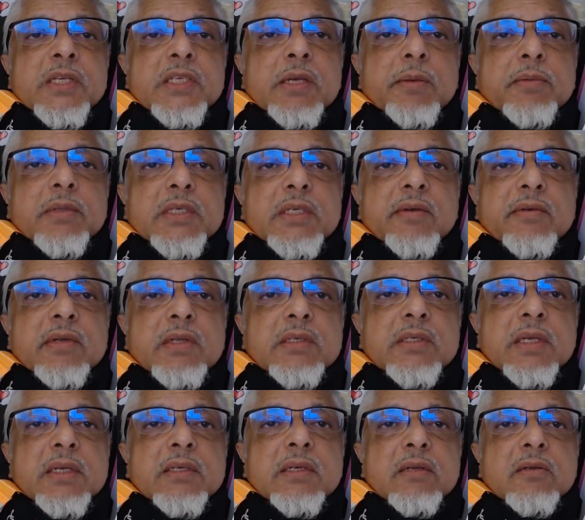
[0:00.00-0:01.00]
Chapter
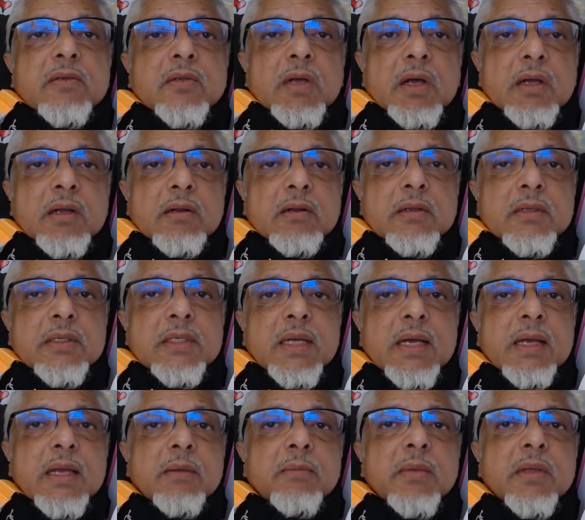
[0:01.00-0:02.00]
76, Dar,
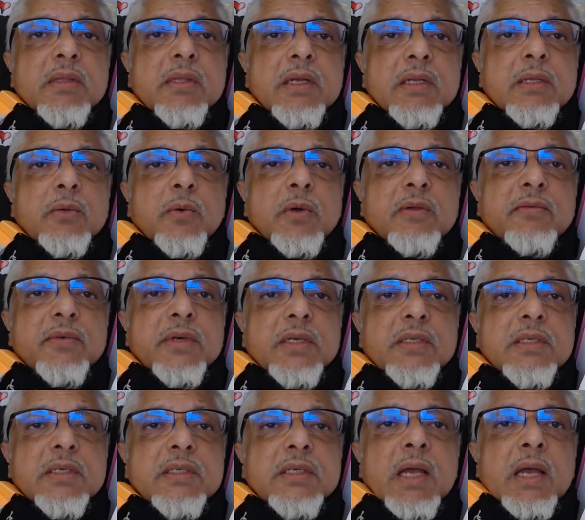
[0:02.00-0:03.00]
time, 31
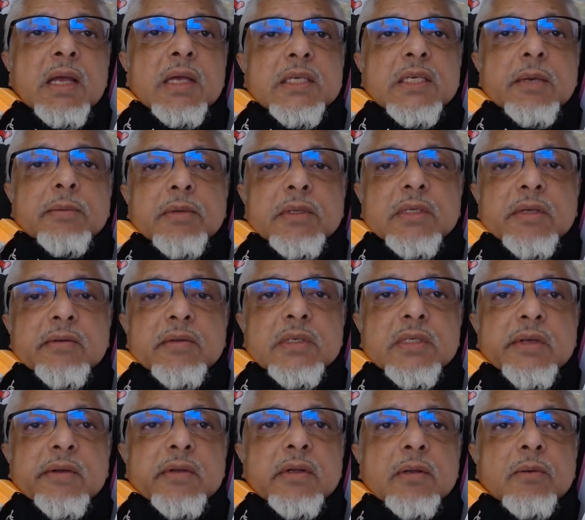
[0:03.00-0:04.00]
verses. Chapter
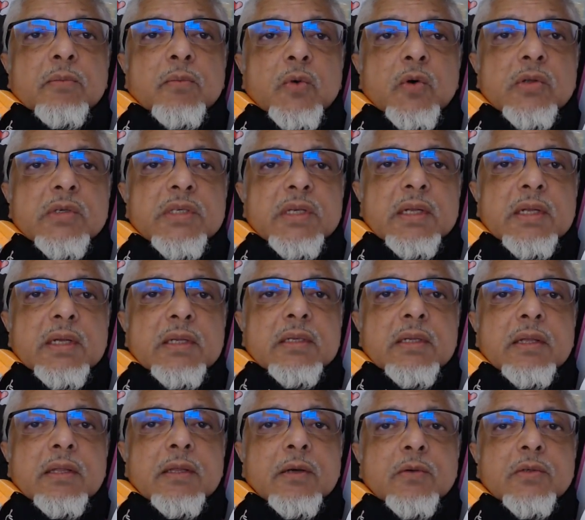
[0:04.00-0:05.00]
77,
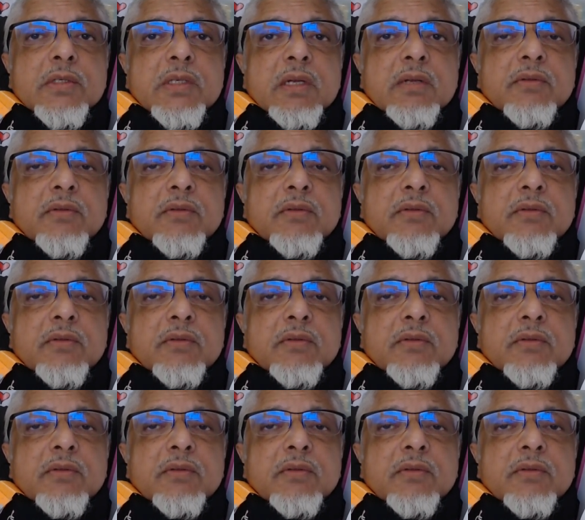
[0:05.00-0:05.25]
Mursalat, those